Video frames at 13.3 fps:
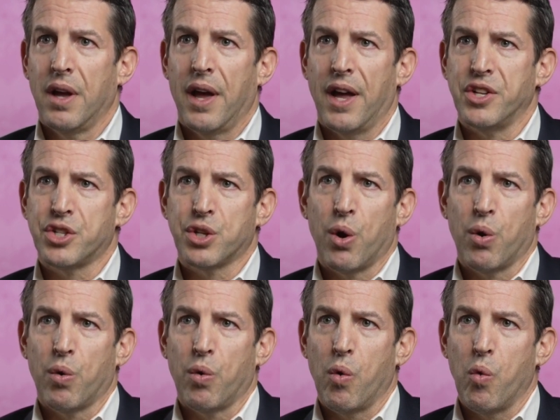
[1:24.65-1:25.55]
And
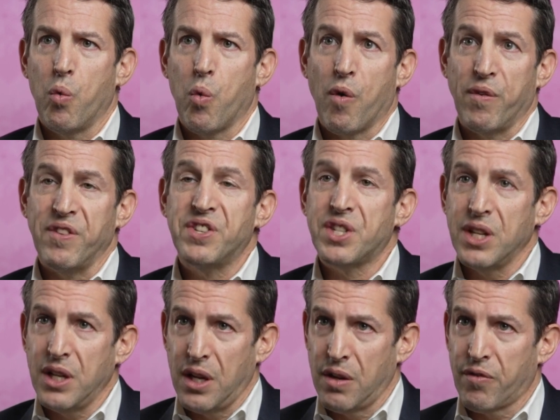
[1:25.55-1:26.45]
so what we've
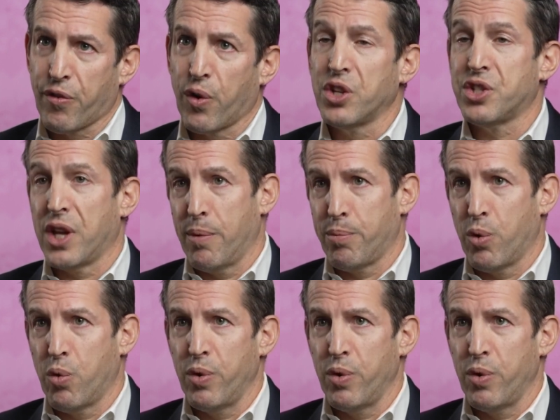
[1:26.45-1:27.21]
seen, for example,